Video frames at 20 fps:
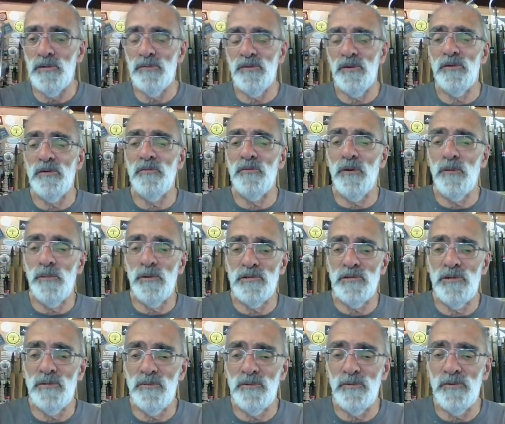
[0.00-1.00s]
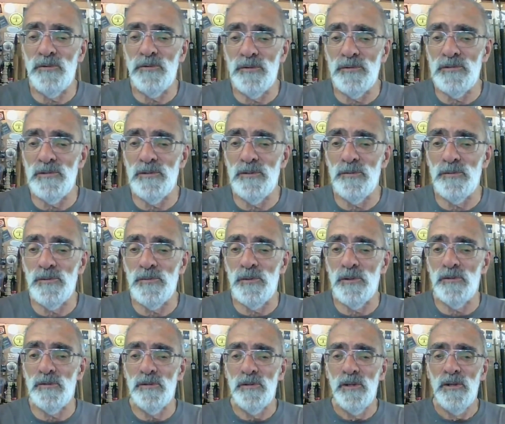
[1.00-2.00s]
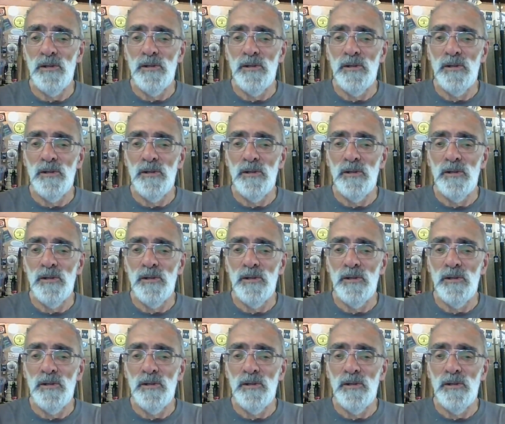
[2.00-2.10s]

Thank you very much and have a good night to you as well.